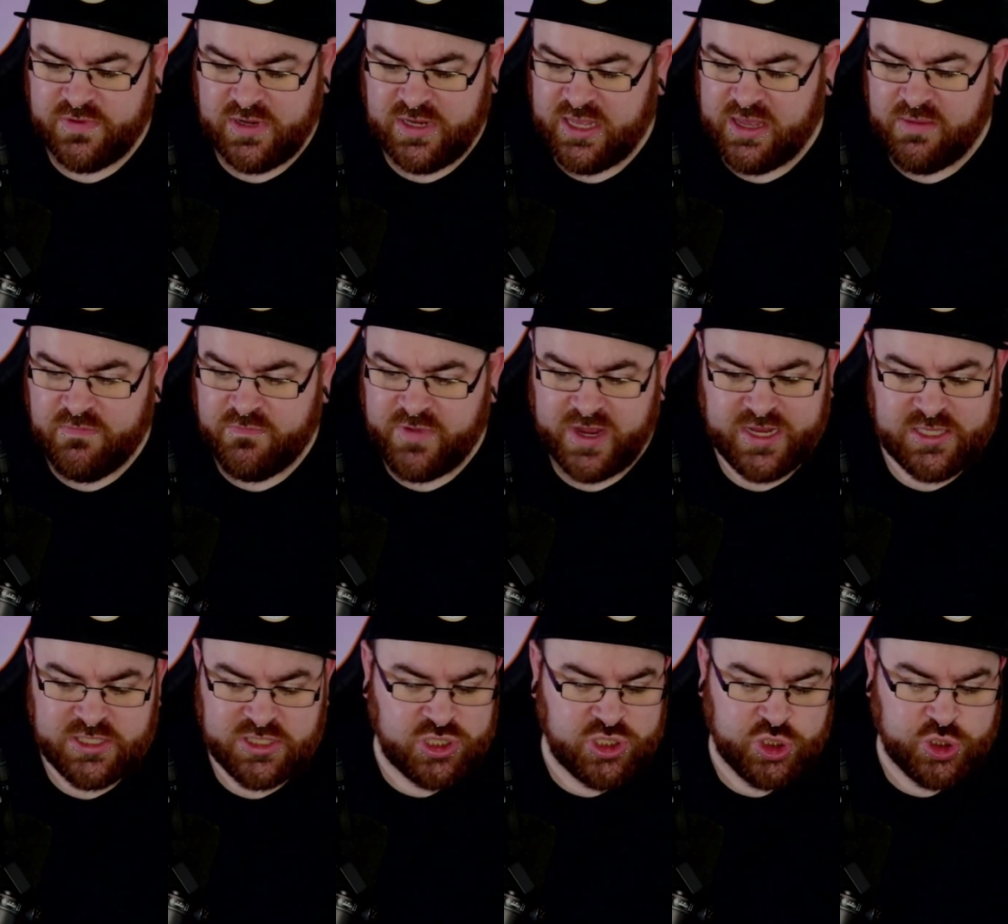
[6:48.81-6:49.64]
the invite
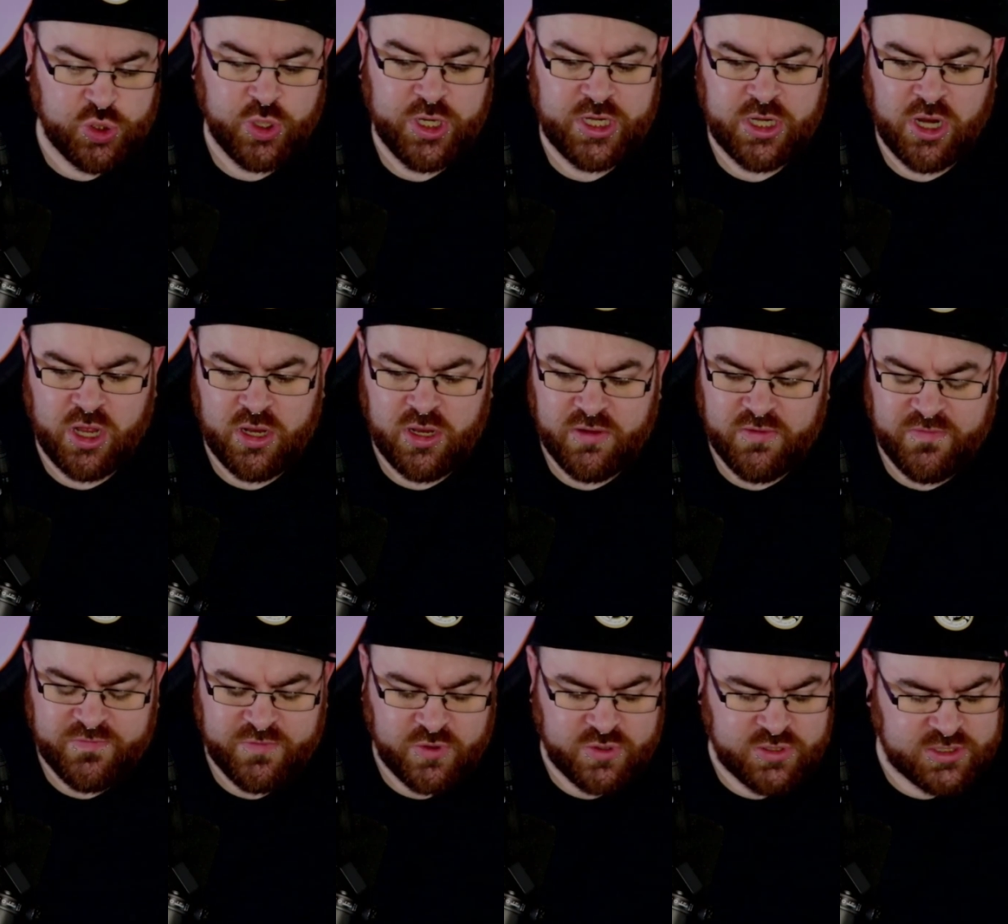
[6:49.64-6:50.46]
to join Hollow
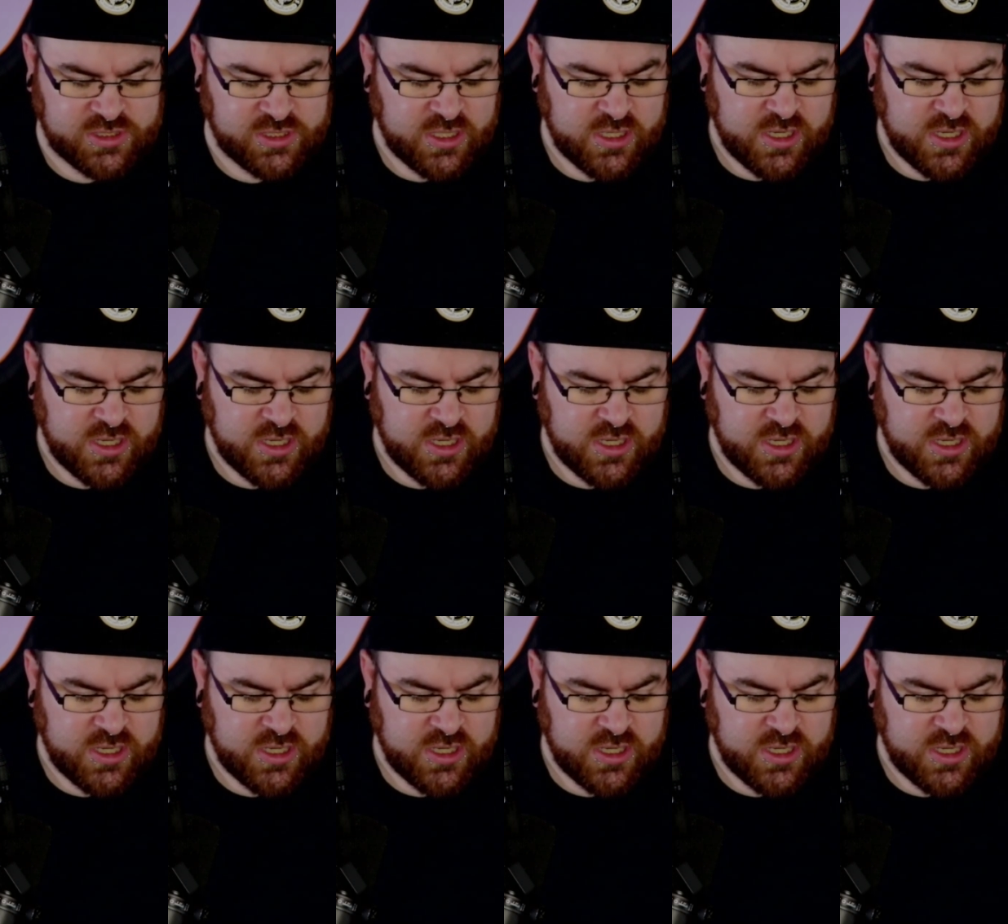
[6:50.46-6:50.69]
Front.